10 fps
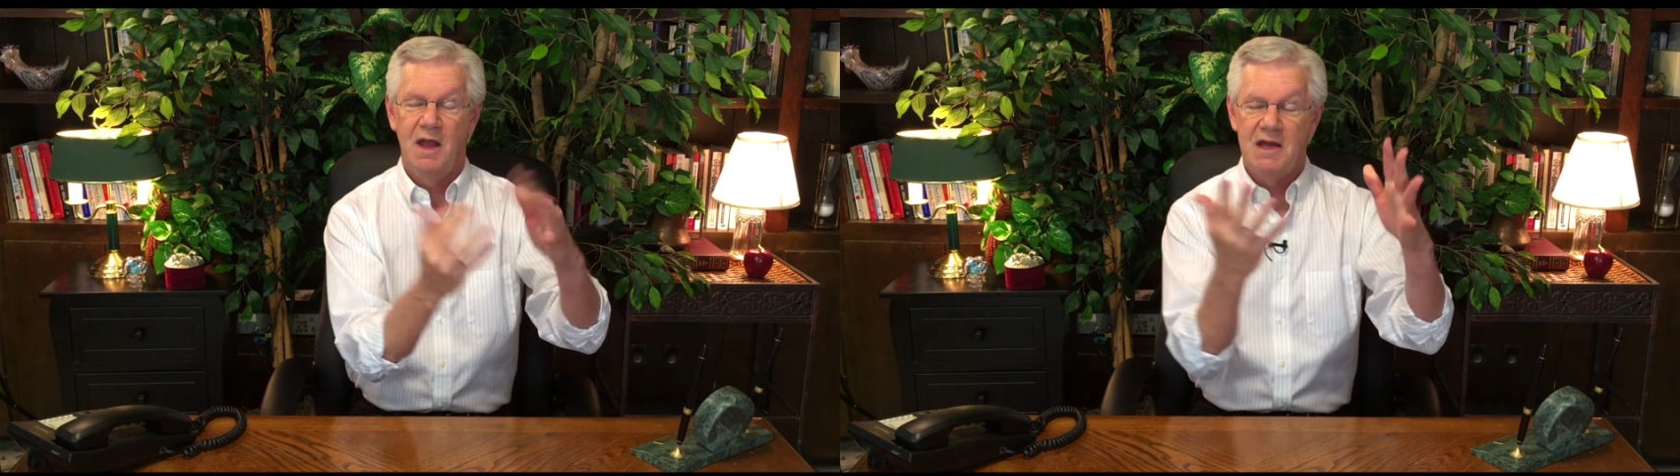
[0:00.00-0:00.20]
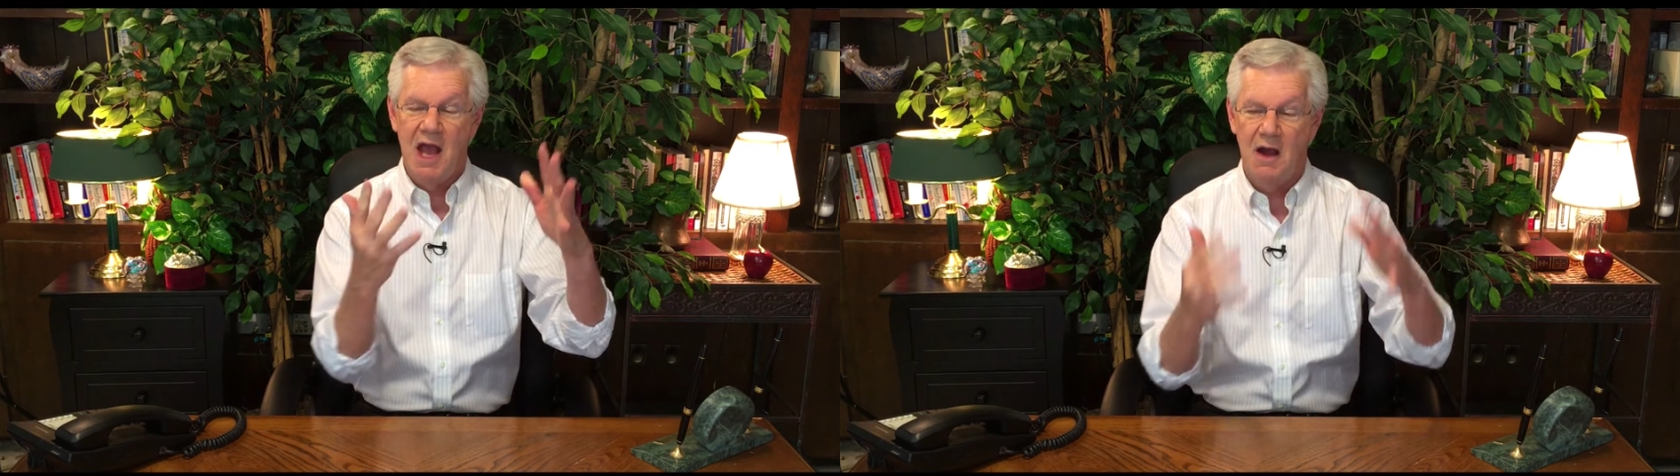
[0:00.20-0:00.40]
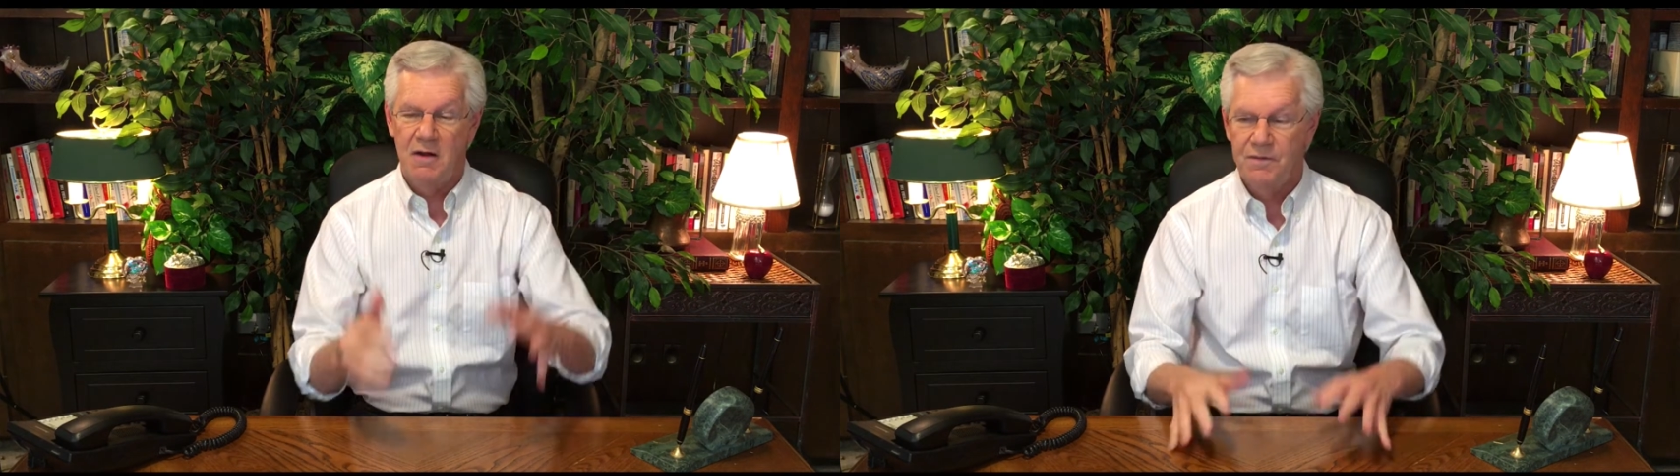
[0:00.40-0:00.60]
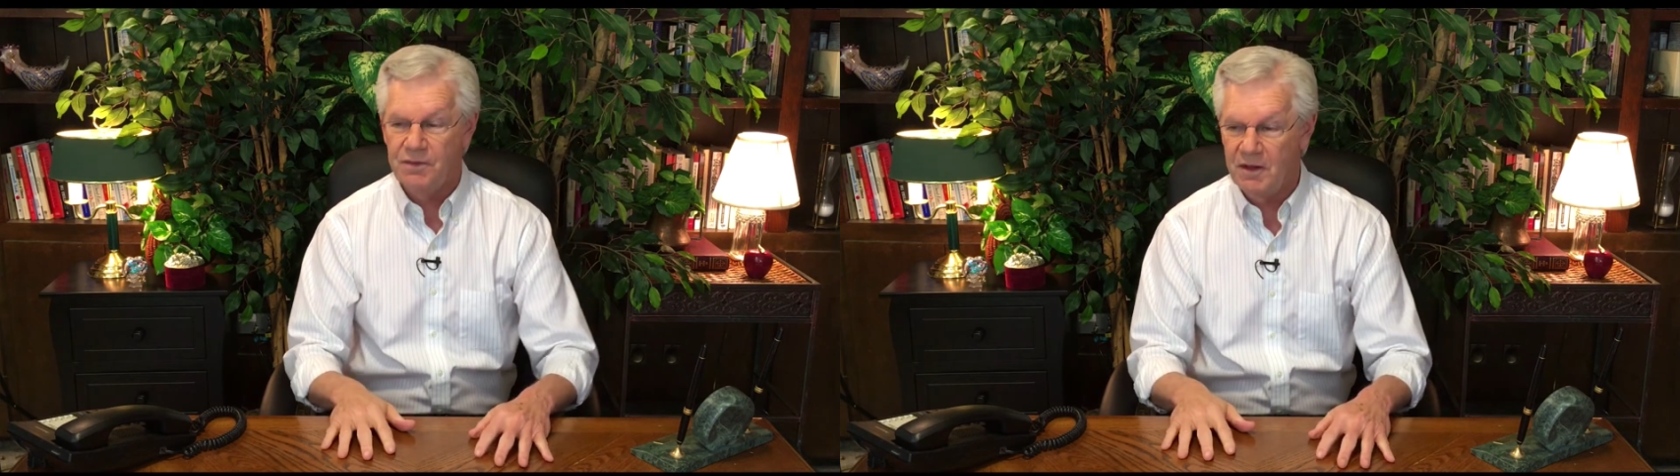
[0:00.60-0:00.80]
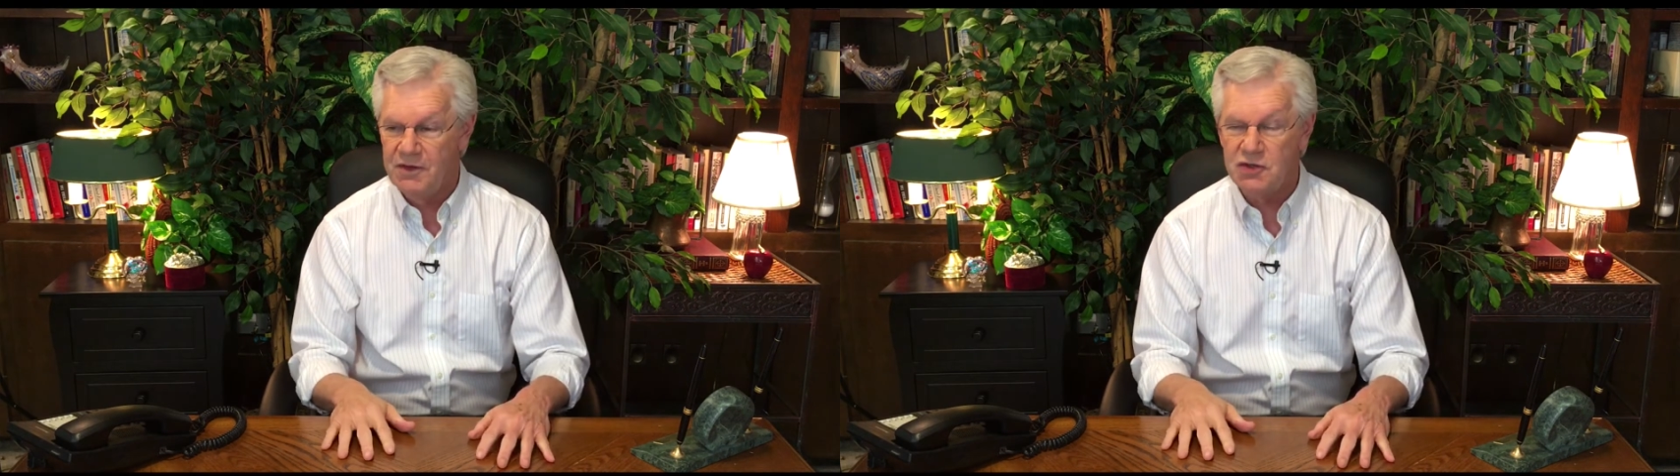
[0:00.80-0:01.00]
Now,
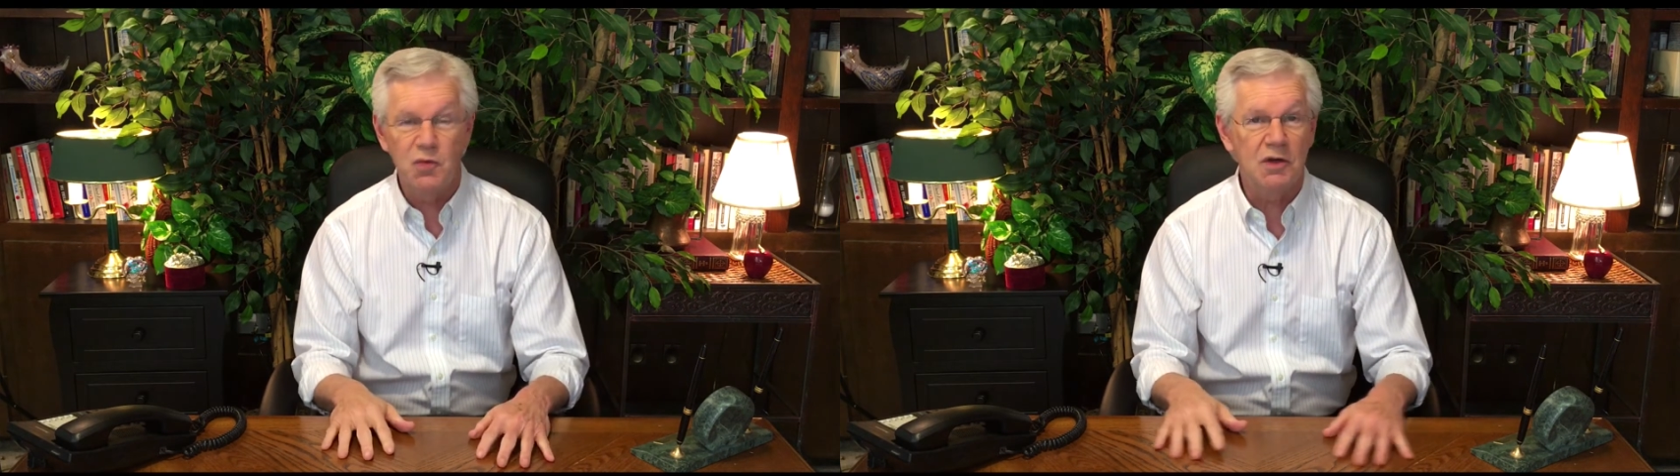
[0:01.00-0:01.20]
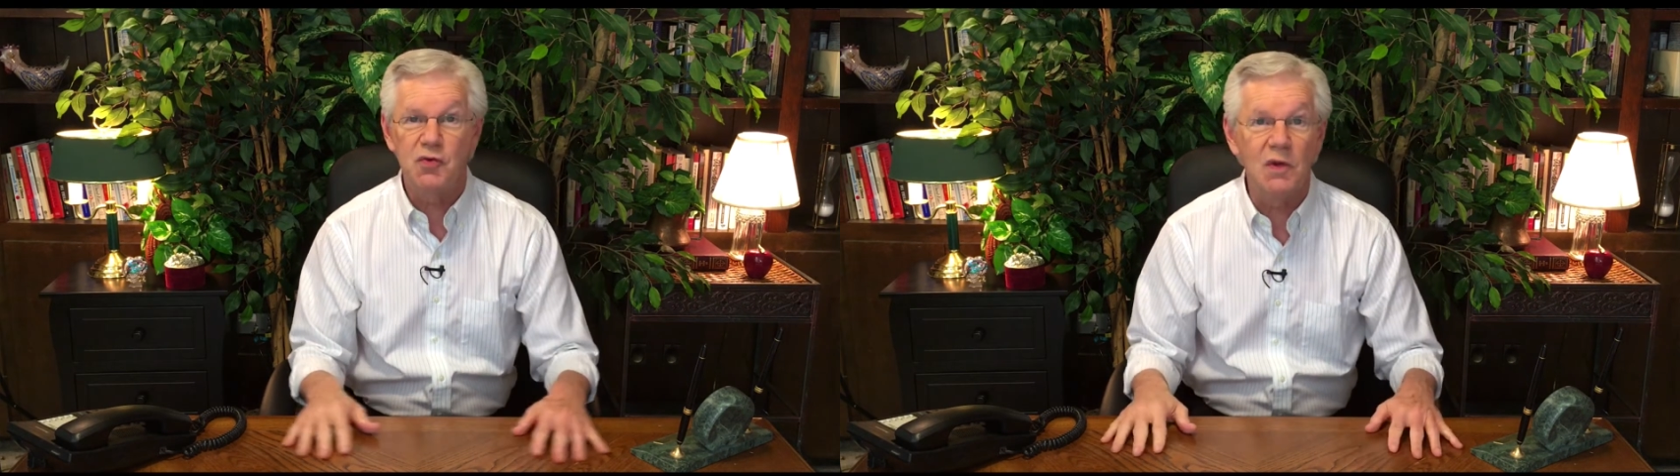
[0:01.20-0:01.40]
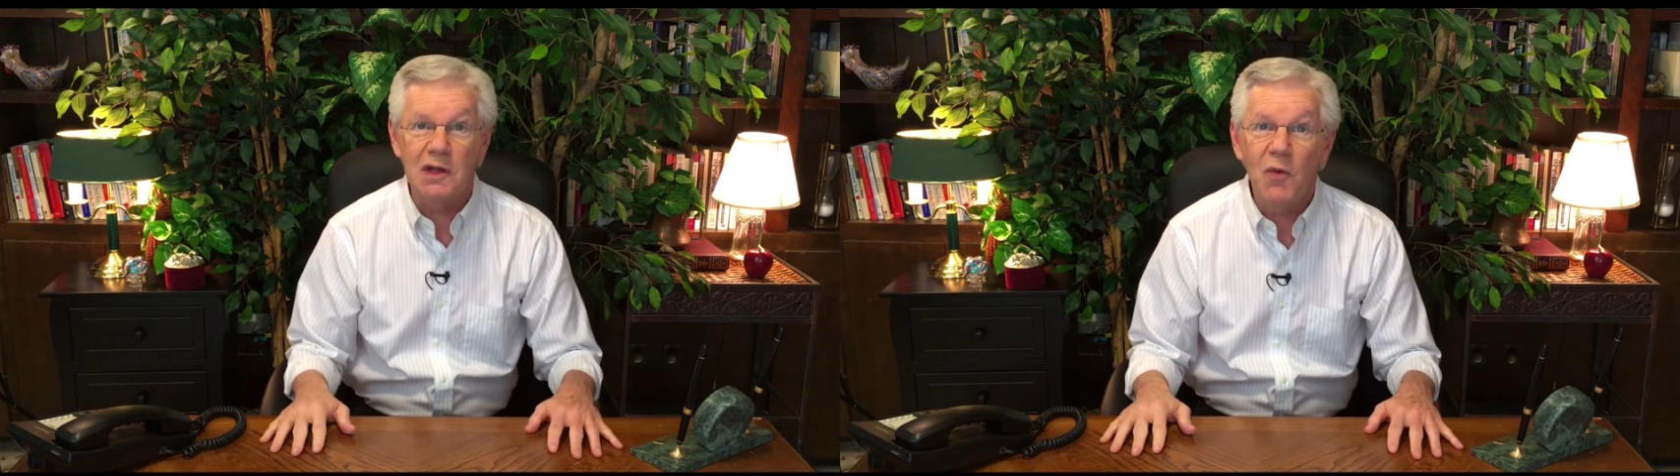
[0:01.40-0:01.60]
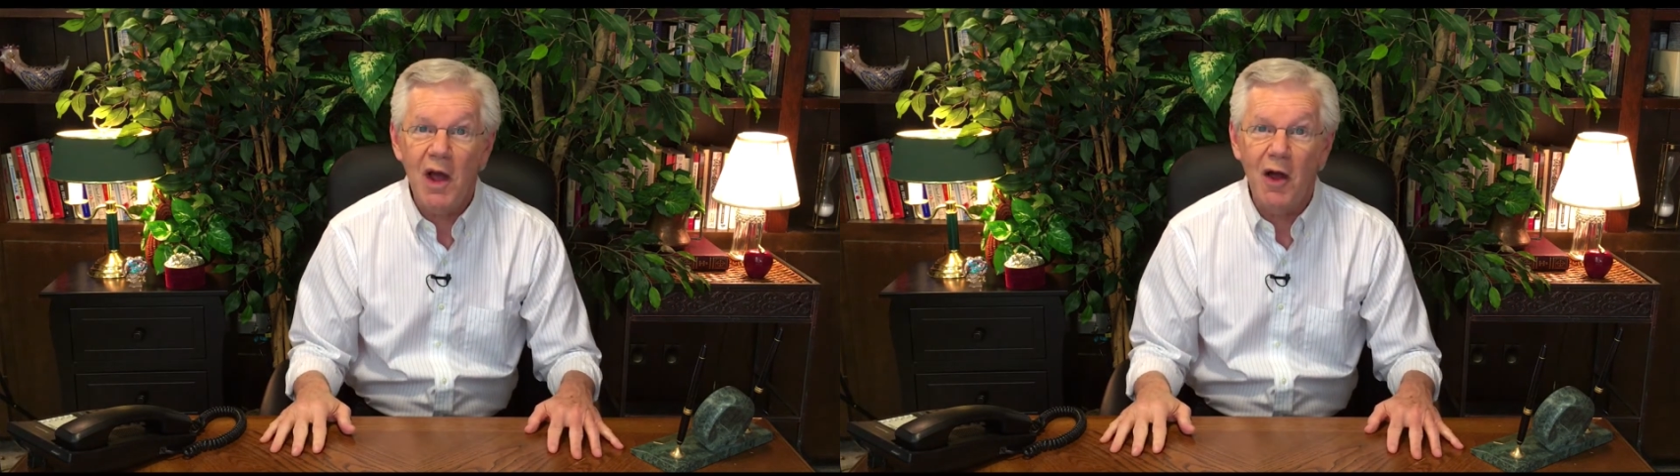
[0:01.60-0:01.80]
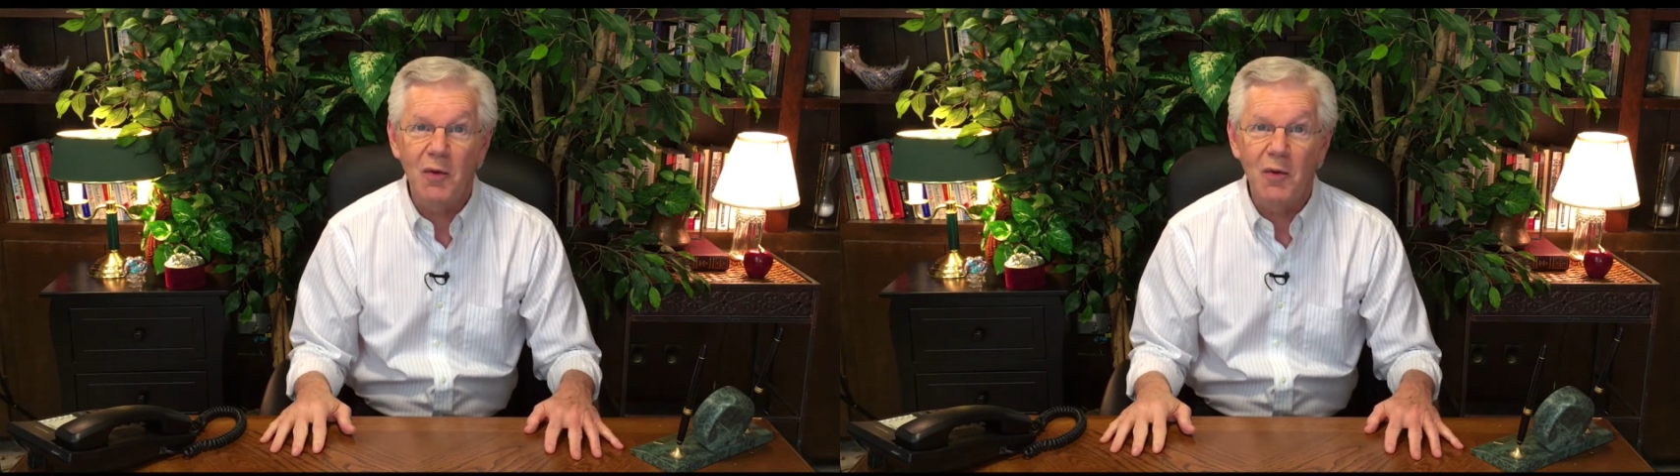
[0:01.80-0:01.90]
this worked really well